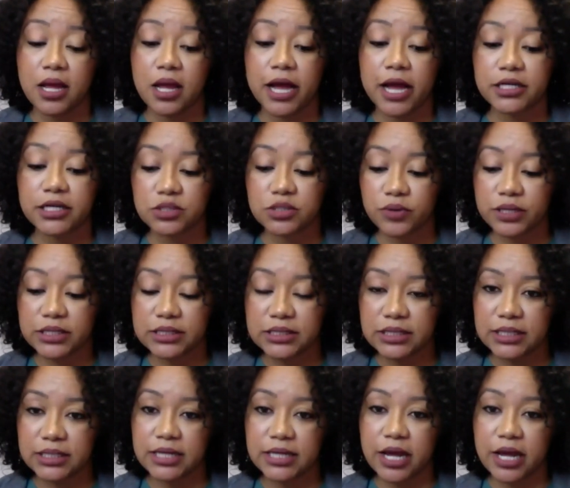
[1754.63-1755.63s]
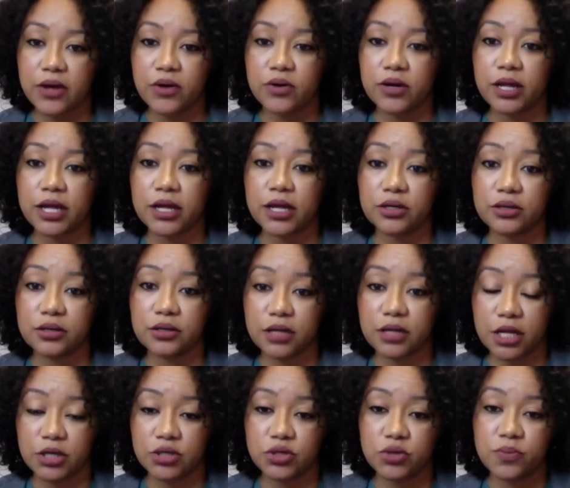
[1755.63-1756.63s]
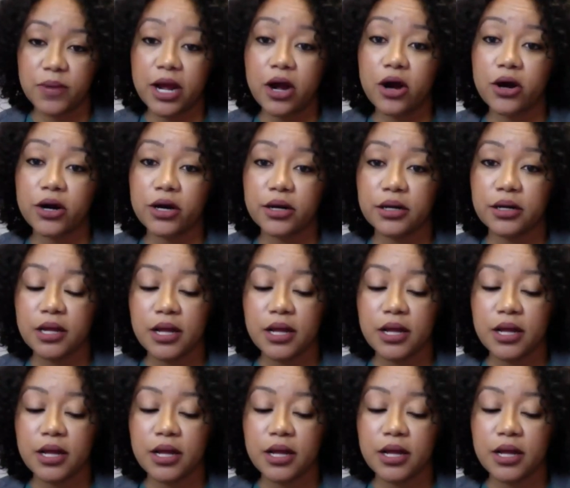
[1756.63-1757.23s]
I just want to sit down and do my art.